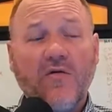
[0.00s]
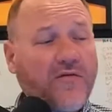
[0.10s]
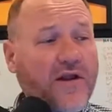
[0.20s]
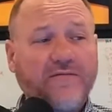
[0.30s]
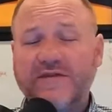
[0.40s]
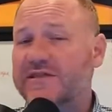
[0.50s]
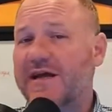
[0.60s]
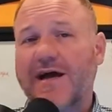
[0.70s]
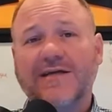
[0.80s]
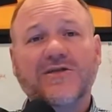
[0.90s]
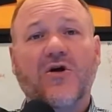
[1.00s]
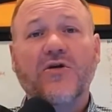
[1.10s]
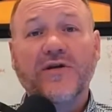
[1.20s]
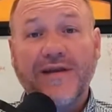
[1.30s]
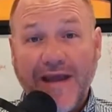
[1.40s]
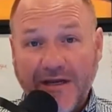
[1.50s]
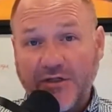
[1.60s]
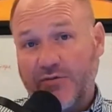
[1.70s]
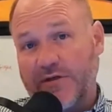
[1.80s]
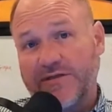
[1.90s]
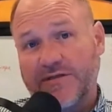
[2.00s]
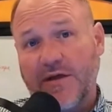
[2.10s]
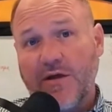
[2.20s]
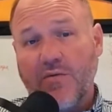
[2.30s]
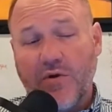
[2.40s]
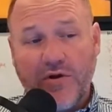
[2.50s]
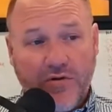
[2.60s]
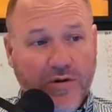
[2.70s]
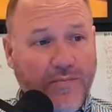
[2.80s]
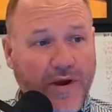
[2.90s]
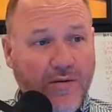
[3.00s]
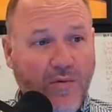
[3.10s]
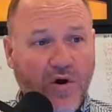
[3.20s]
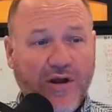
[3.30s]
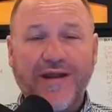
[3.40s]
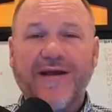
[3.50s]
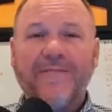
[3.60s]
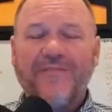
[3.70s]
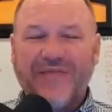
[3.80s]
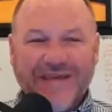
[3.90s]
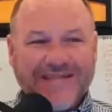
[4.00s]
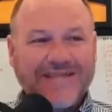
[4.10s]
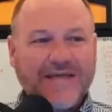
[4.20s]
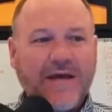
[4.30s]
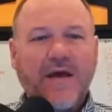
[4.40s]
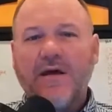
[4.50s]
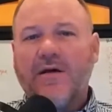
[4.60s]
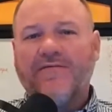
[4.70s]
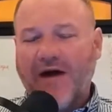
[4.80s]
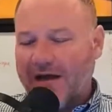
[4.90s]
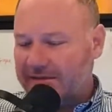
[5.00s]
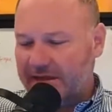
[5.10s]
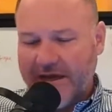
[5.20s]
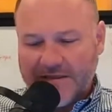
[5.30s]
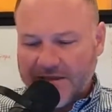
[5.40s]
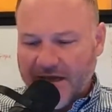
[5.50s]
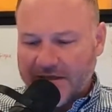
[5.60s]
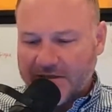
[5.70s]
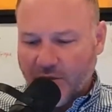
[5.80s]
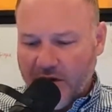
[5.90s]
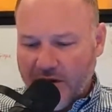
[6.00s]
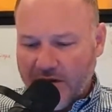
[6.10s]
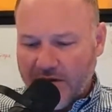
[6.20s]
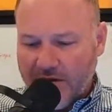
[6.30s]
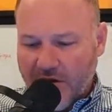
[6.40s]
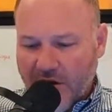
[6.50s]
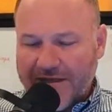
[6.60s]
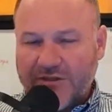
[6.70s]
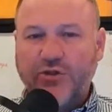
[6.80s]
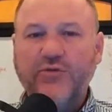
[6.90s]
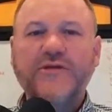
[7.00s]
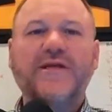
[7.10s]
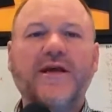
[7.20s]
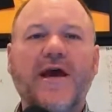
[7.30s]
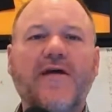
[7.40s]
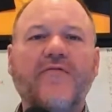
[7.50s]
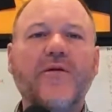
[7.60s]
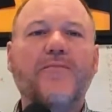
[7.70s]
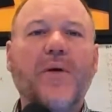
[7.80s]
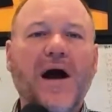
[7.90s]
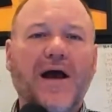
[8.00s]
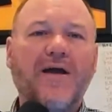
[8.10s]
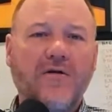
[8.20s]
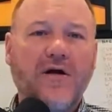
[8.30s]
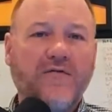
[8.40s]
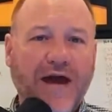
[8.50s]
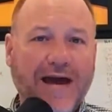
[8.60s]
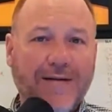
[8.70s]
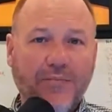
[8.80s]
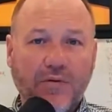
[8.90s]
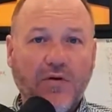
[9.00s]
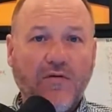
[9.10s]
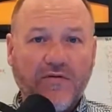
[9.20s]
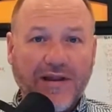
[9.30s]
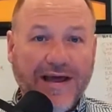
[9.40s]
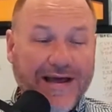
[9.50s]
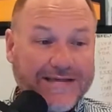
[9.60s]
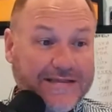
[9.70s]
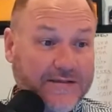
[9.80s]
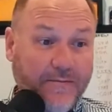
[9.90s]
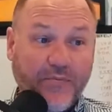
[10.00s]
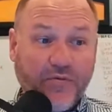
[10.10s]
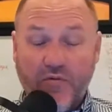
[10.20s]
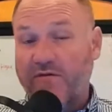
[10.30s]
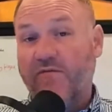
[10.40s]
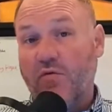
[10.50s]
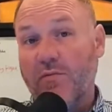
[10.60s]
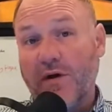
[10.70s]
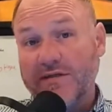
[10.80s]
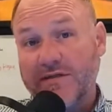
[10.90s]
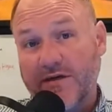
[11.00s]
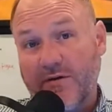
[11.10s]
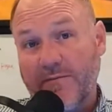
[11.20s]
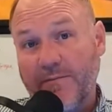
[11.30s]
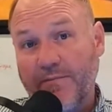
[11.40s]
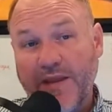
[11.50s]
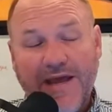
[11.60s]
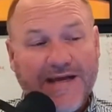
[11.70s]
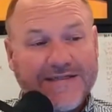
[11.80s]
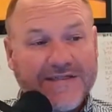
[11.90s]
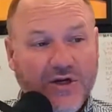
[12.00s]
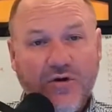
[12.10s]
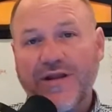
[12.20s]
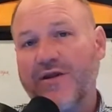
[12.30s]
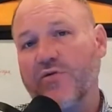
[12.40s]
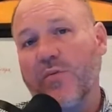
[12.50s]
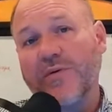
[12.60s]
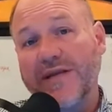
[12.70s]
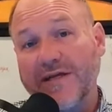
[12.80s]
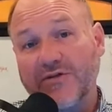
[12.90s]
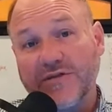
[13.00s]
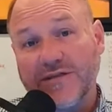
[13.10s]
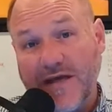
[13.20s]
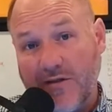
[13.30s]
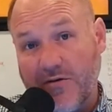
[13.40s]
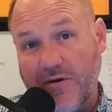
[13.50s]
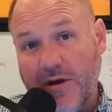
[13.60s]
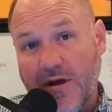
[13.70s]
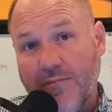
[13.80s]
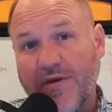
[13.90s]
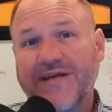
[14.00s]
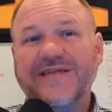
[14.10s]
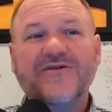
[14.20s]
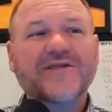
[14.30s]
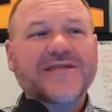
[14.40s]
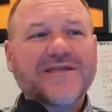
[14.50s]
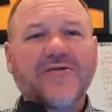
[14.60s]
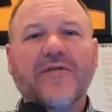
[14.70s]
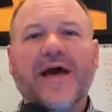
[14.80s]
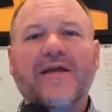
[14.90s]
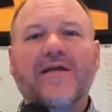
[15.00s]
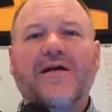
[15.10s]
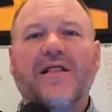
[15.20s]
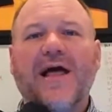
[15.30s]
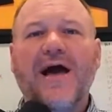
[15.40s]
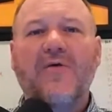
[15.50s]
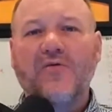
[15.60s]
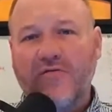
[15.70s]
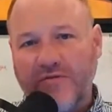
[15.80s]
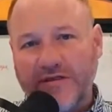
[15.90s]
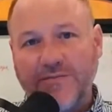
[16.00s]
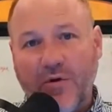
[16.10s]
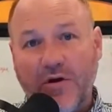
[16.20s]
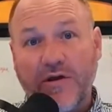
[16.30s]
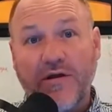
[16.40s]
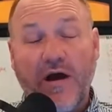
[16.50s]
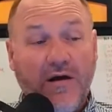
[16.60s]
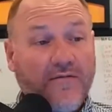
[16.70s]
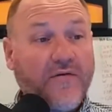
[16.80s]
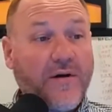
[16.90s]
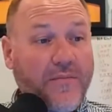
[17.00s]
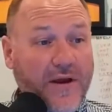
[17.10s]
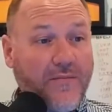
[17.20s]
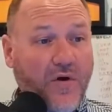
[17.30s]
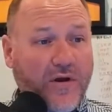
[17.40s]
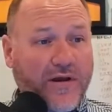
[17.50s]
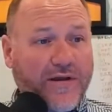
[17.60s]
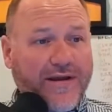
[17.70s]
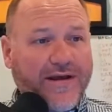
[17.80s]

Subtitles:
Overloved stocks are dangerous when you're in a bear market. This Vaz, as you see, every buyer of Apple over the last 3-4 months here has turned into a potential seller because there's still that cloud over this market of a bear market.